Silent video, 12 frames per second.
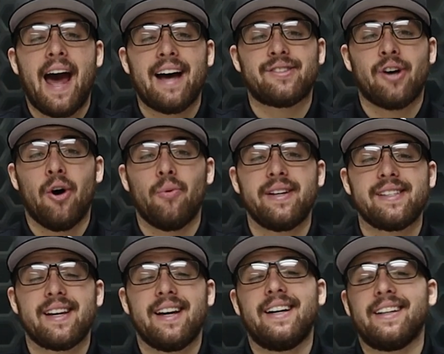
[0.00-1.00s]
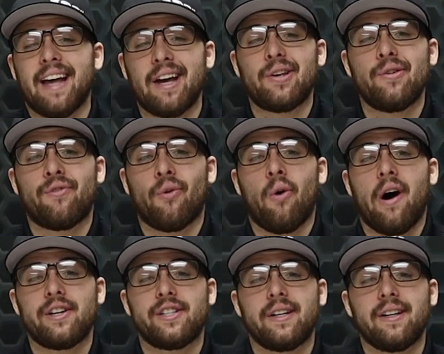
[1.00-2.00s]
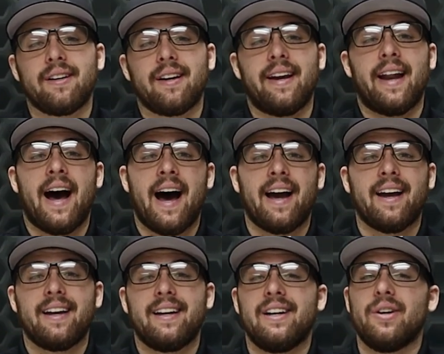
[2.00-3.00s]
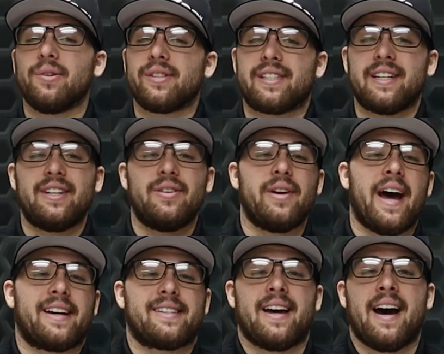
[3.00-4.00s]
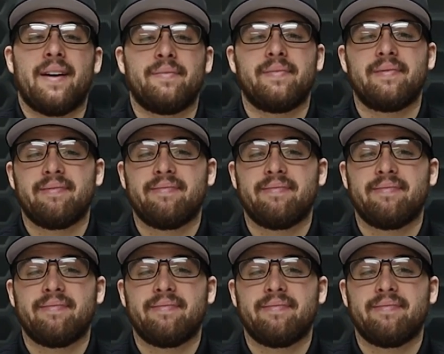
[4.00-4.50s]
As always, thank you for watching, and I will see you next time.